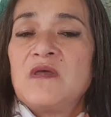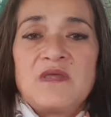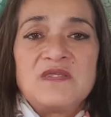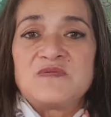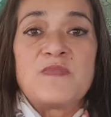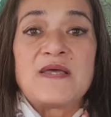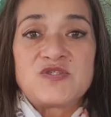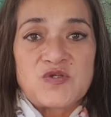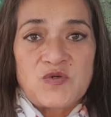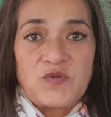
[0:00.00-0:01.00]
is
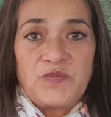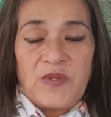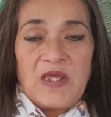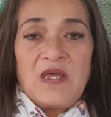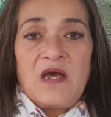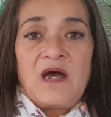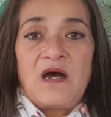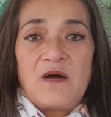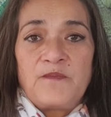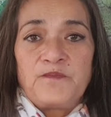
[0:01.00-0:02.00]
magical.
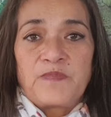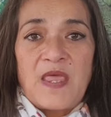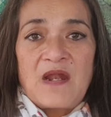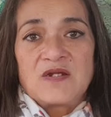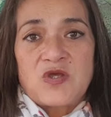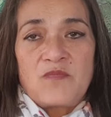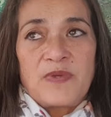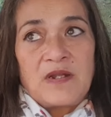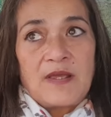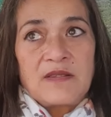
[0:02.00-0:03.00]
And I don't
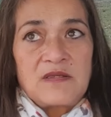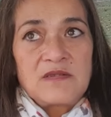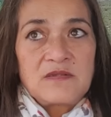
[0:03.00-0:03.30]
mean like